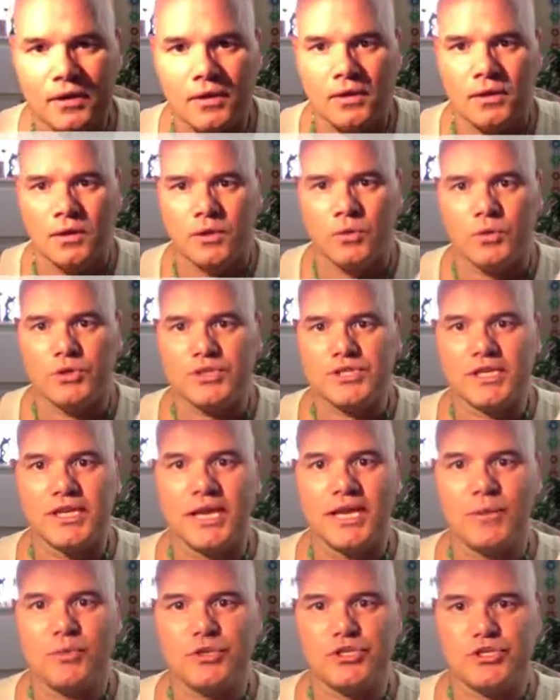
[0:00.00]
which
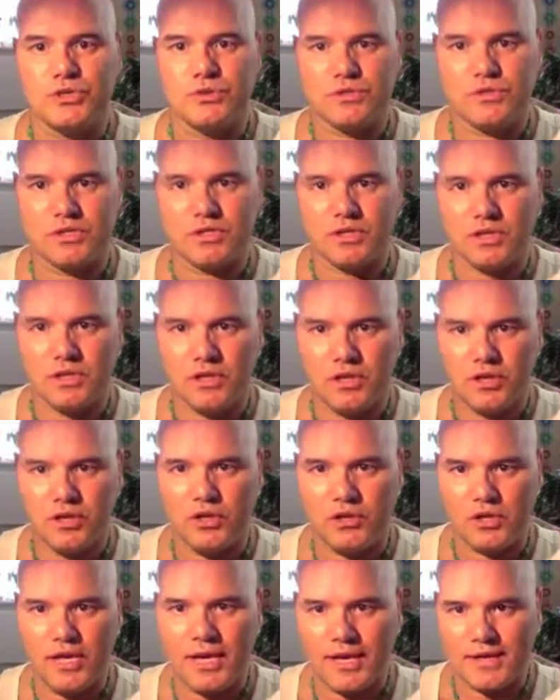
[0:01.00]
enables you to learn
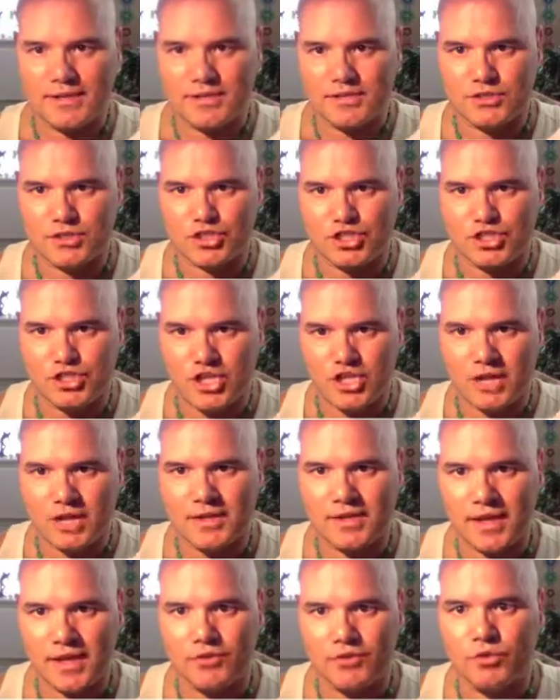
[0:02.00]
how to shut down
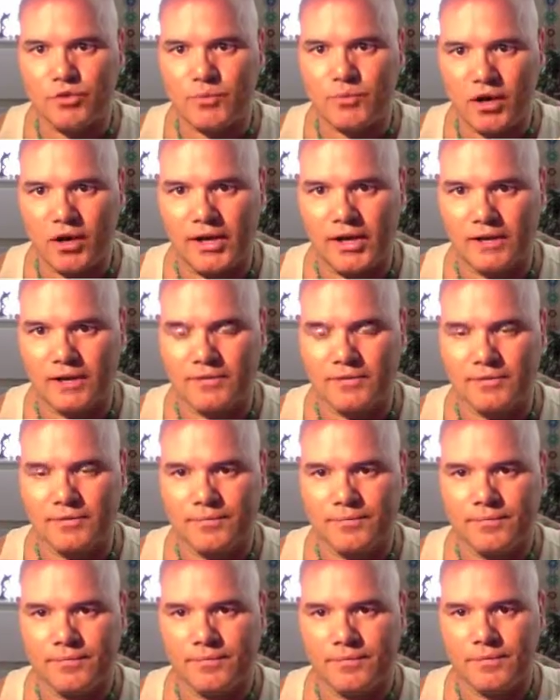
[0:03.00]
your mind.
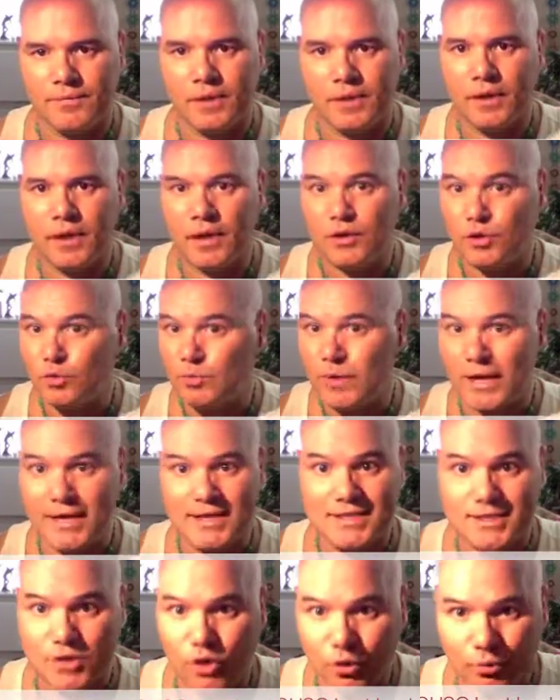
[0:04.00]
You may
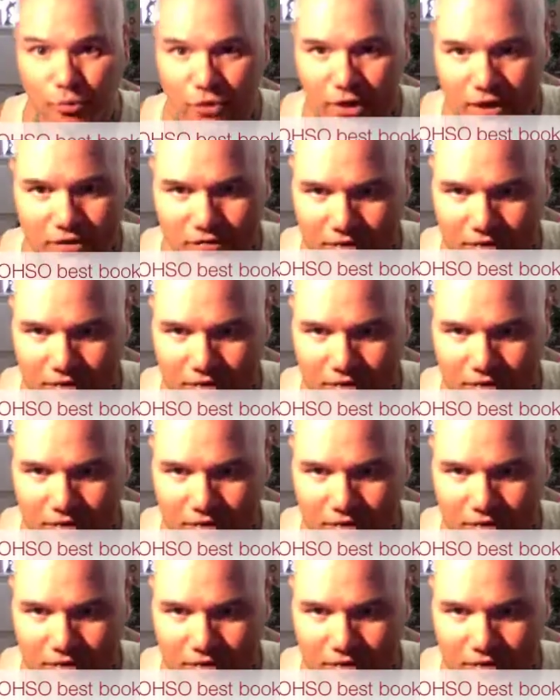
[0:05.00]
stop breathing as